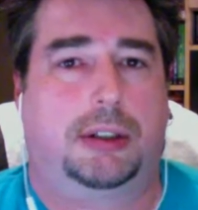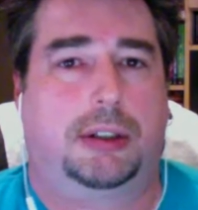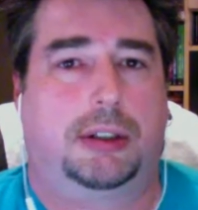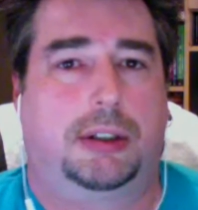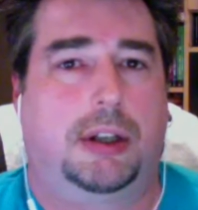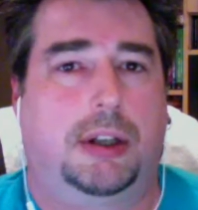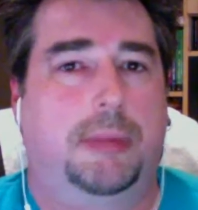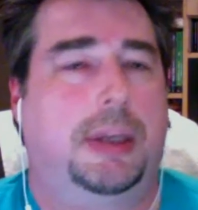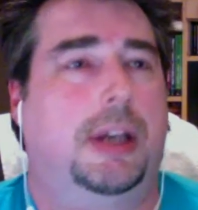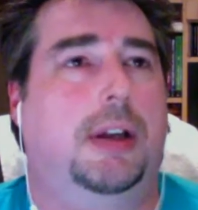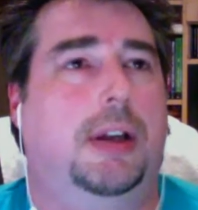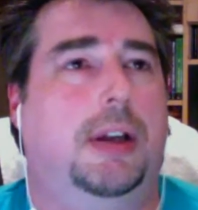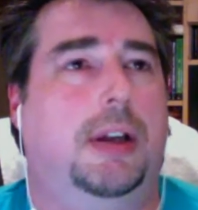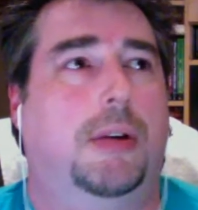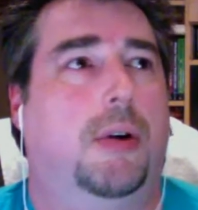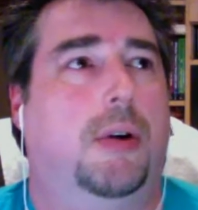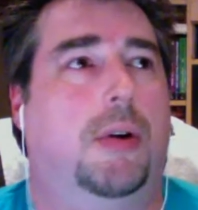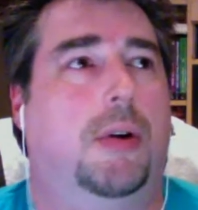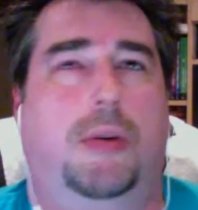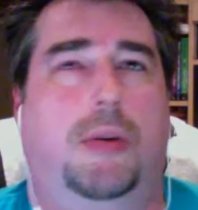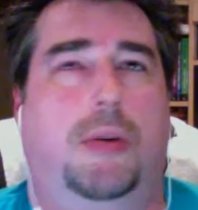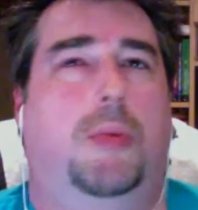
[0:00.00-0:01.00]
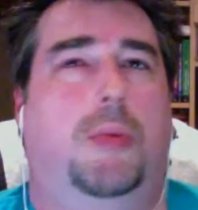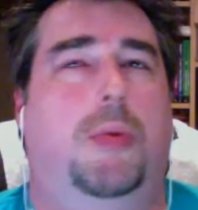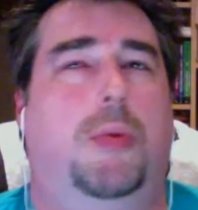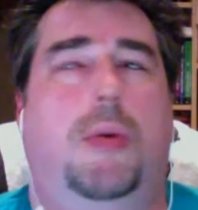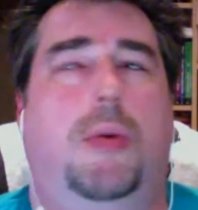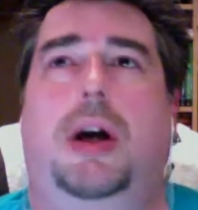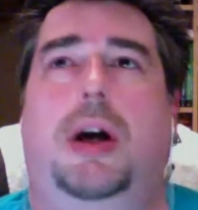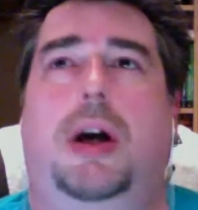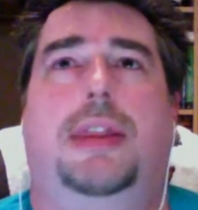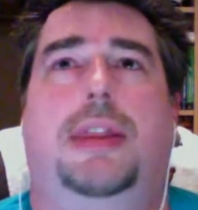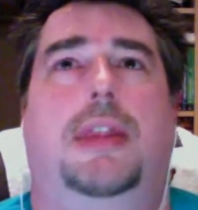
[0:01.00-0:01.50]
I mean,
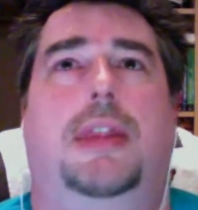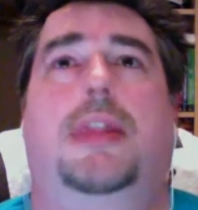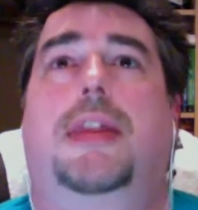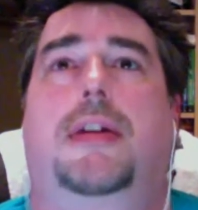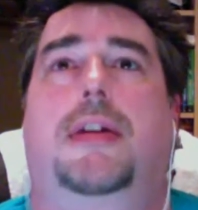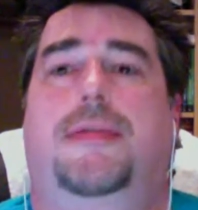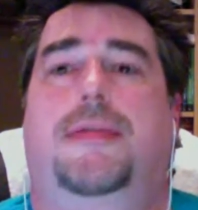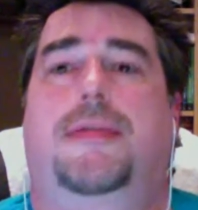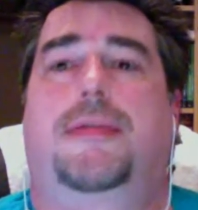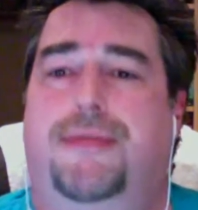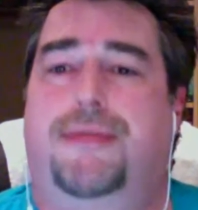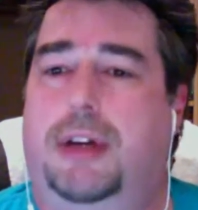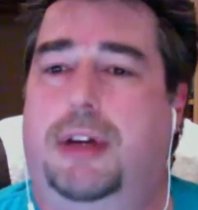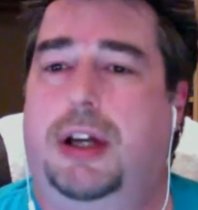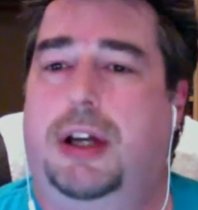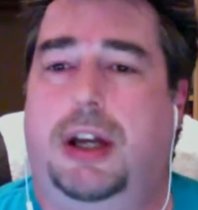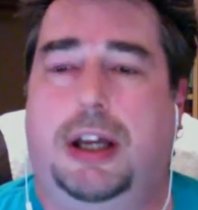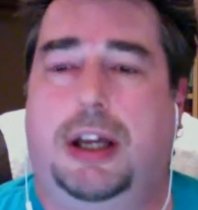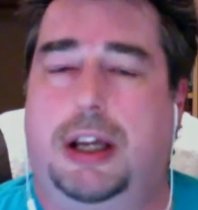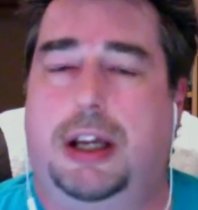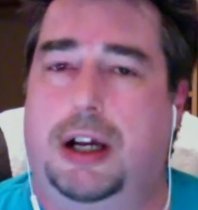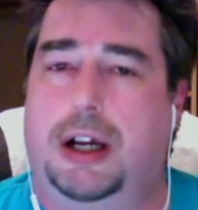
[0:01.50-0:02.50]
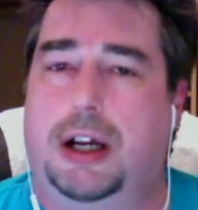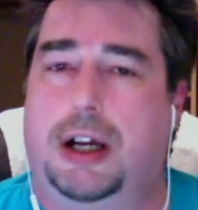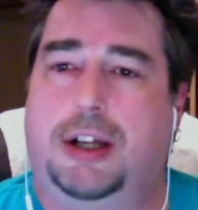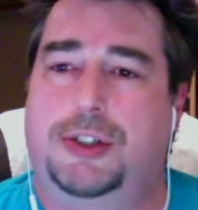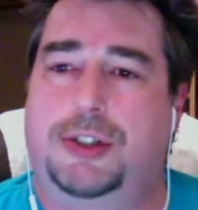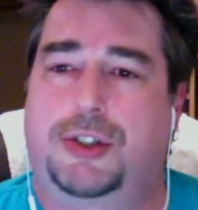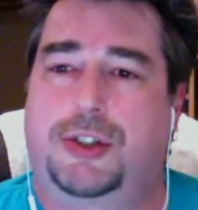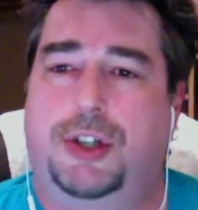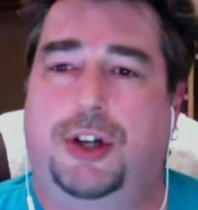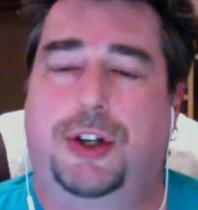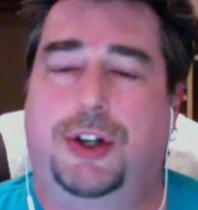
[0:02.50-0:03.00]
what the...
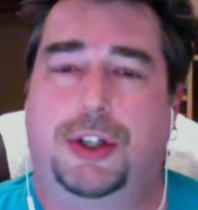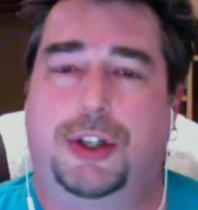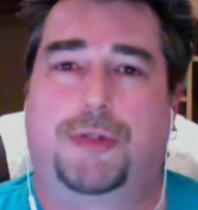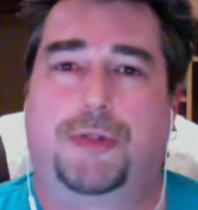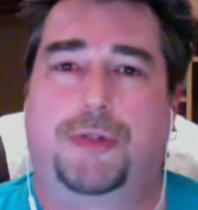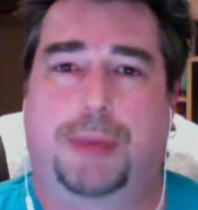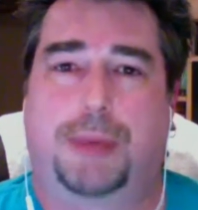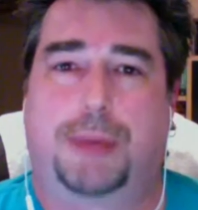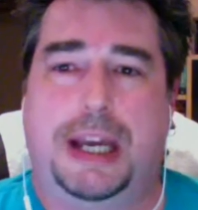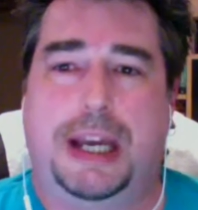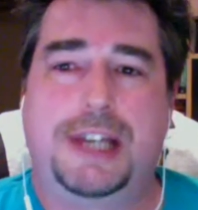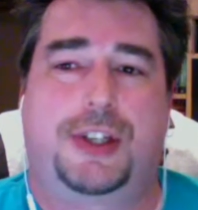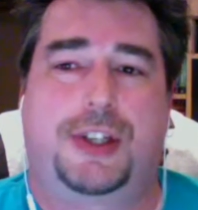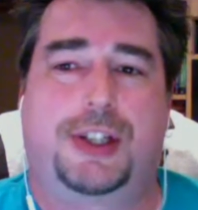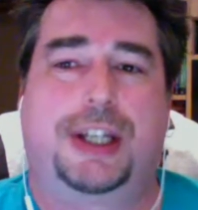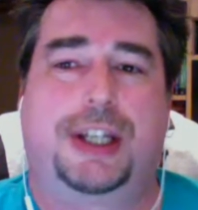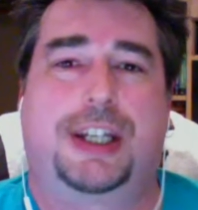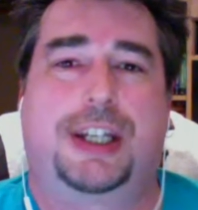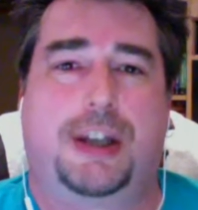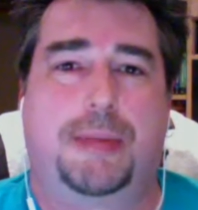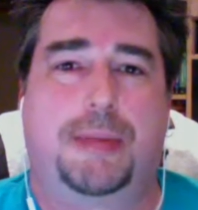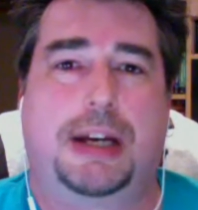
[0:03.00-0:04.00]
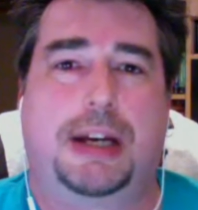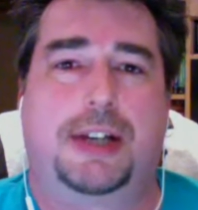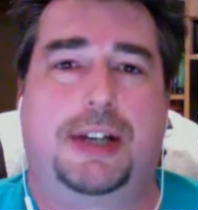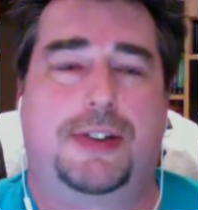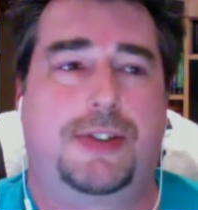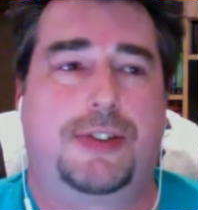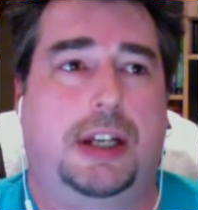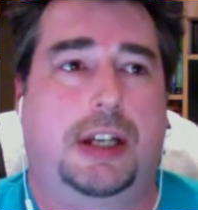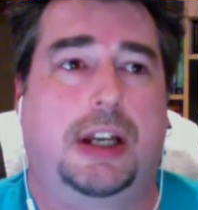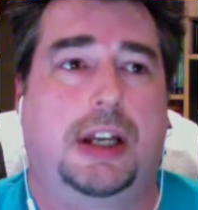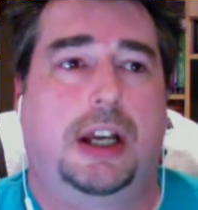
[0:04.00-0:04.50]
So you've basically come out and
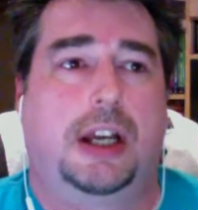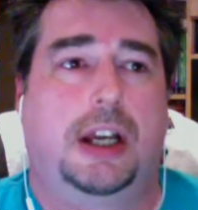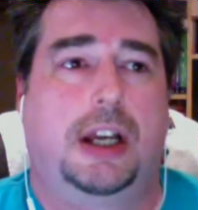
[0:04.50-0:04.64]
said,